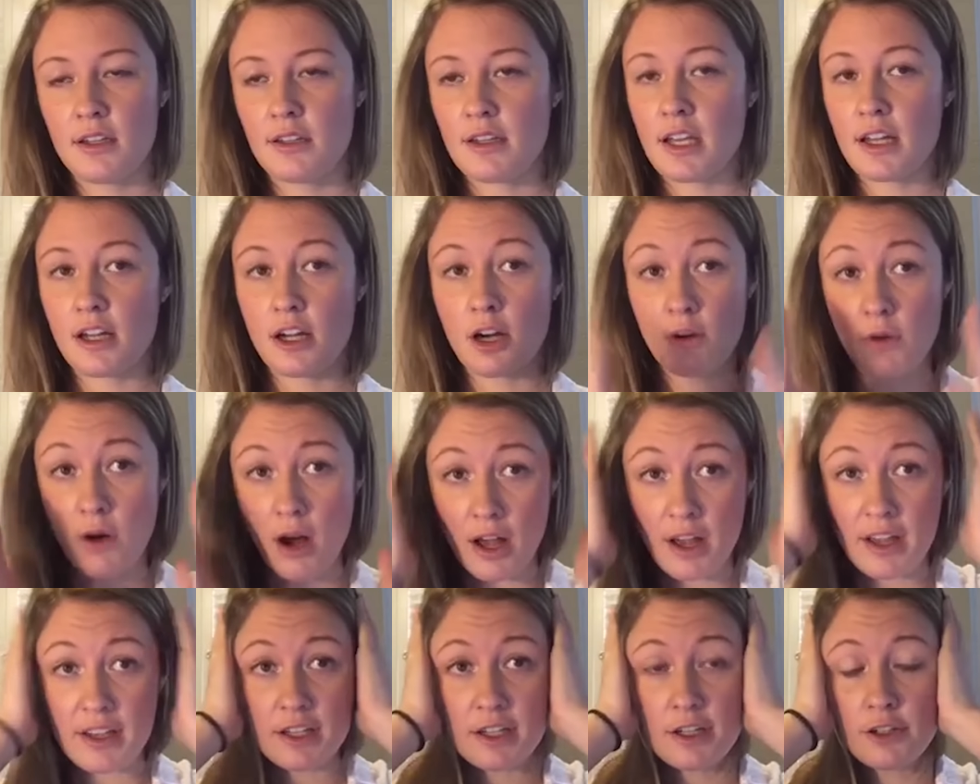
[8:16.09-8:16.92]
They go,
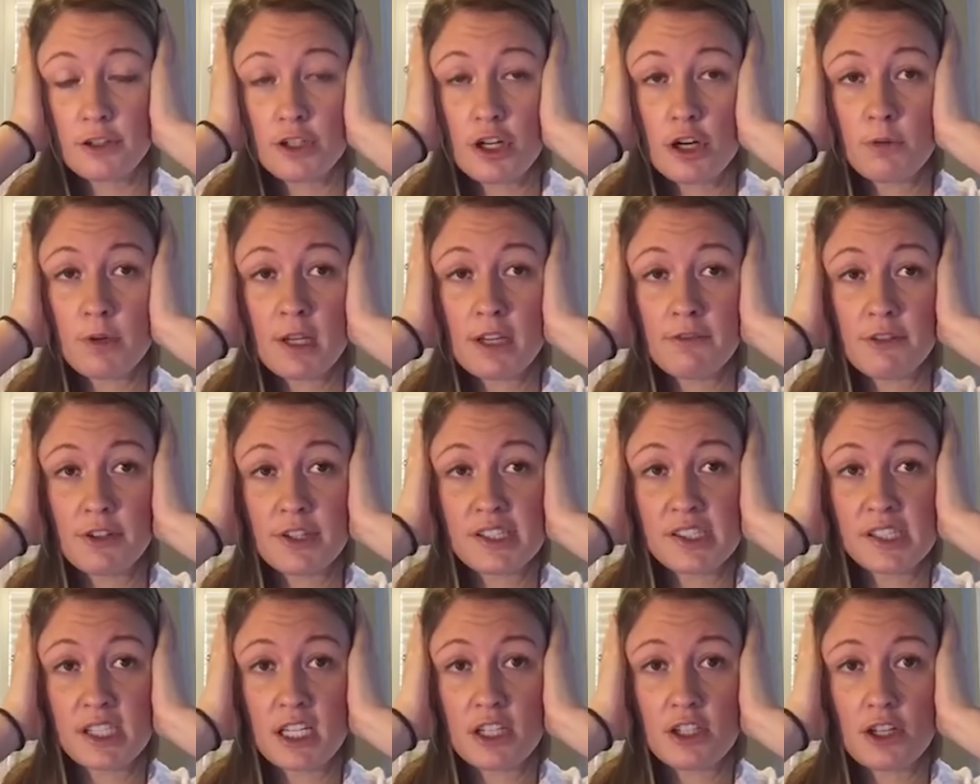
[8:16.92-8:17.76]
hear no evil,
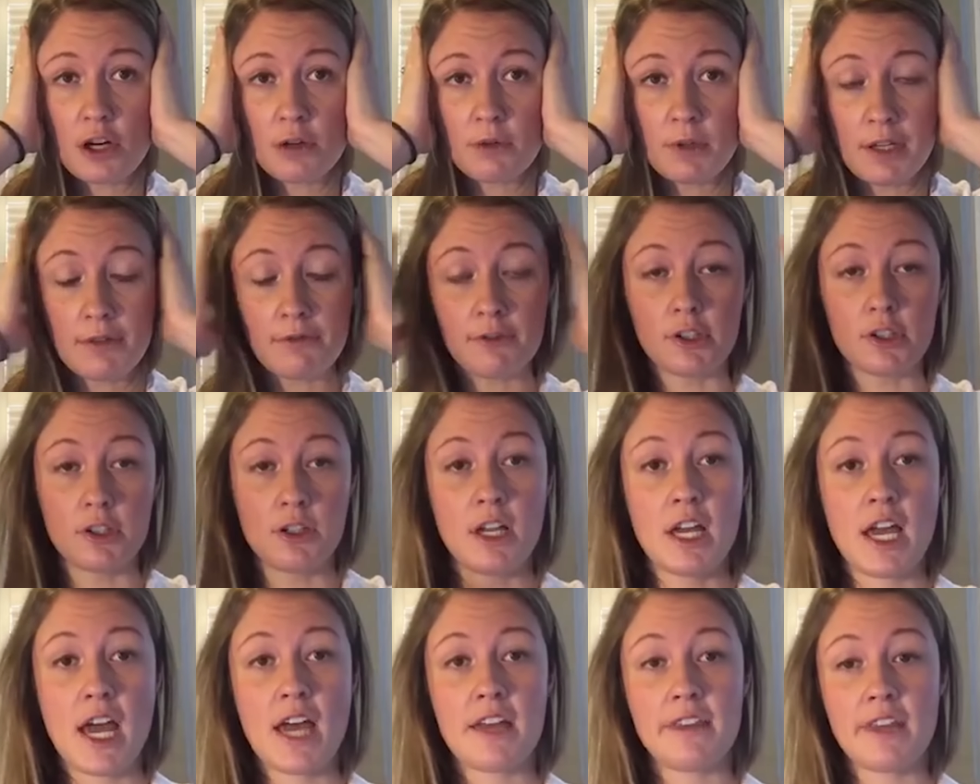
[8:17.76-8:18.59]
see no evil,
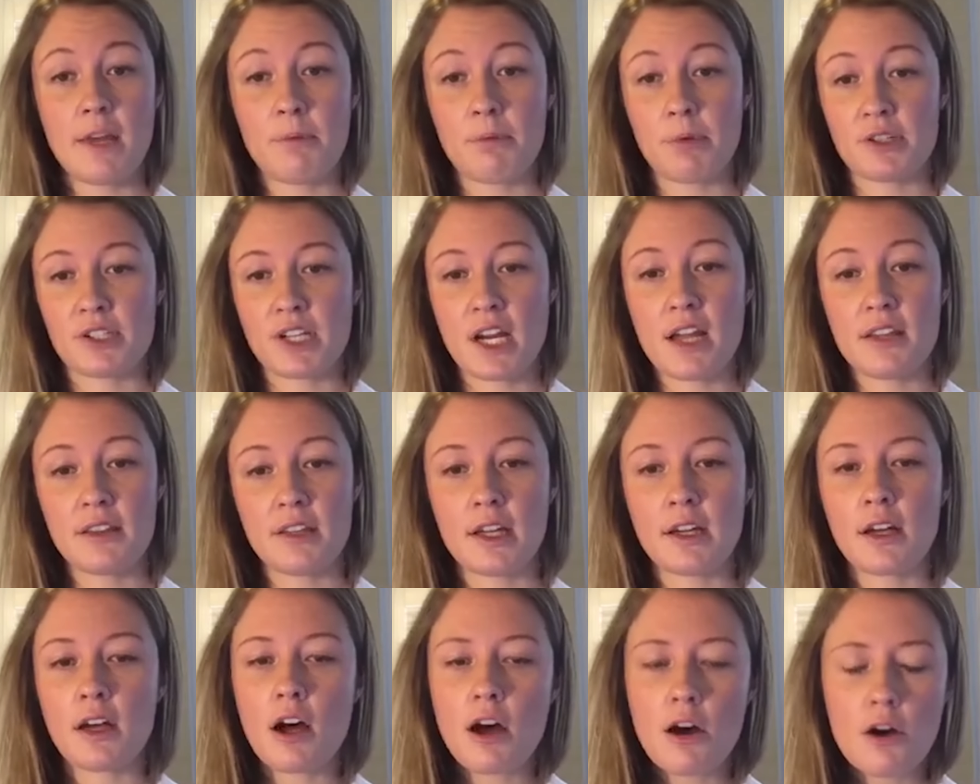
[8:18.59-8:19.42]
and they pretend
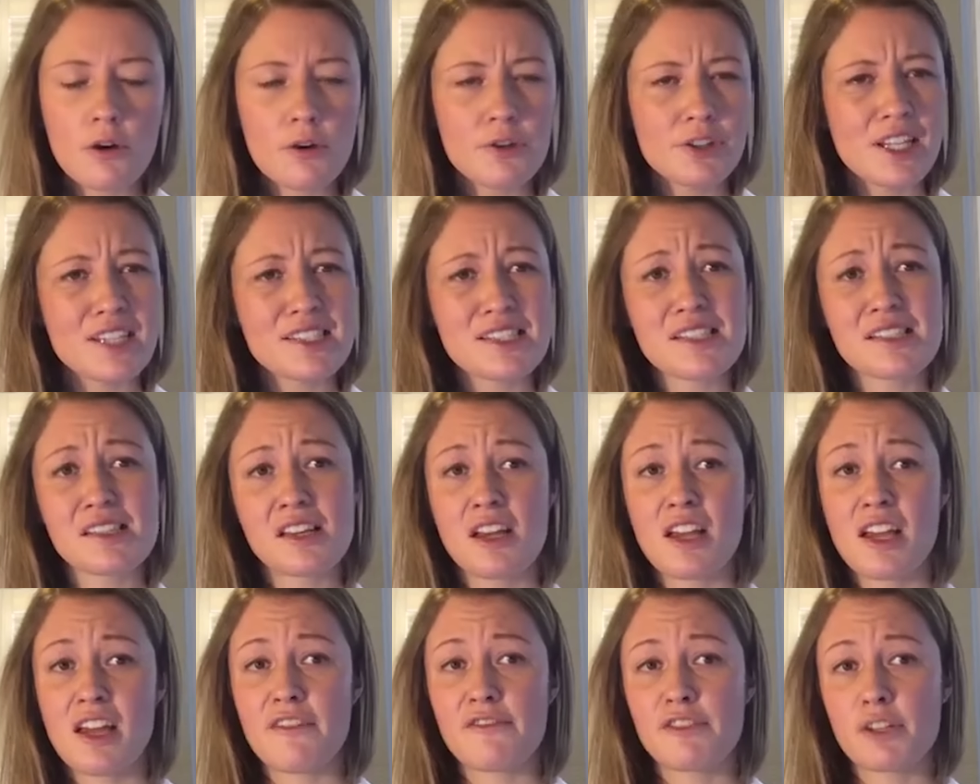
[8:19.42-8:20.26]
like, oh, this is,
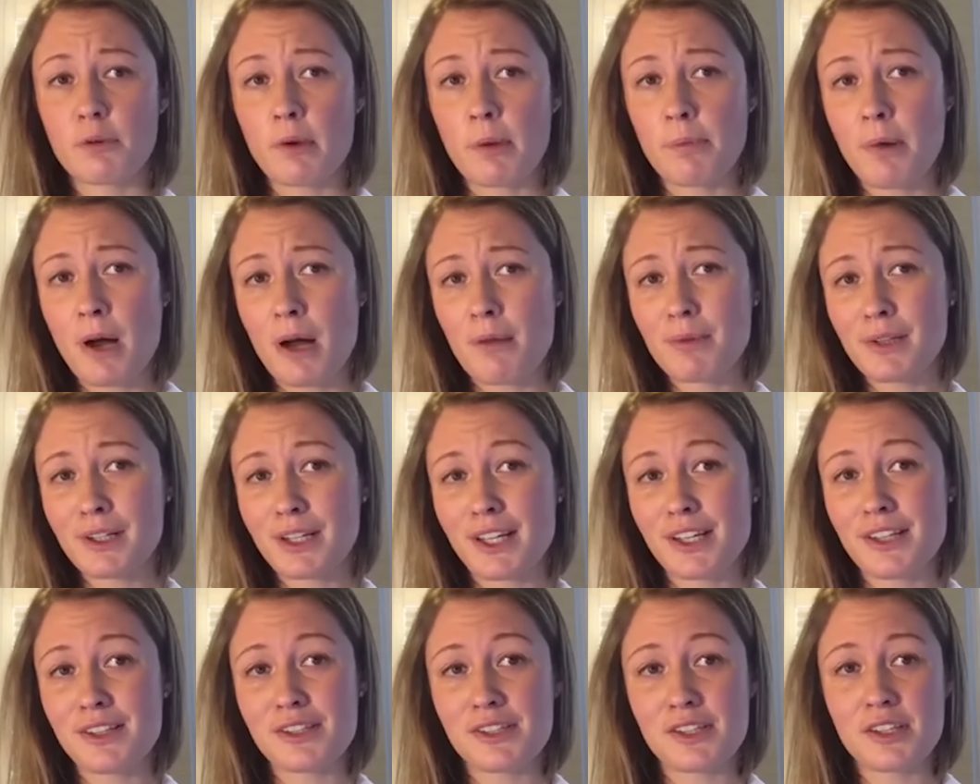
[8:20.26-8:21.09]
if the
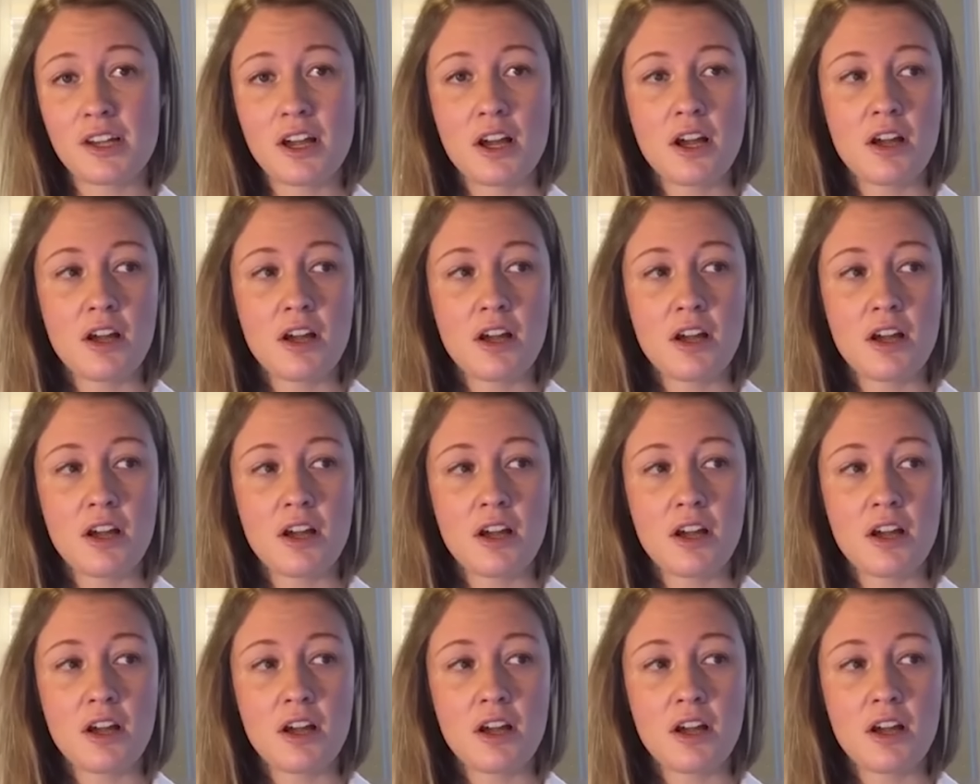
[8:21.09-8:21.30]
Republican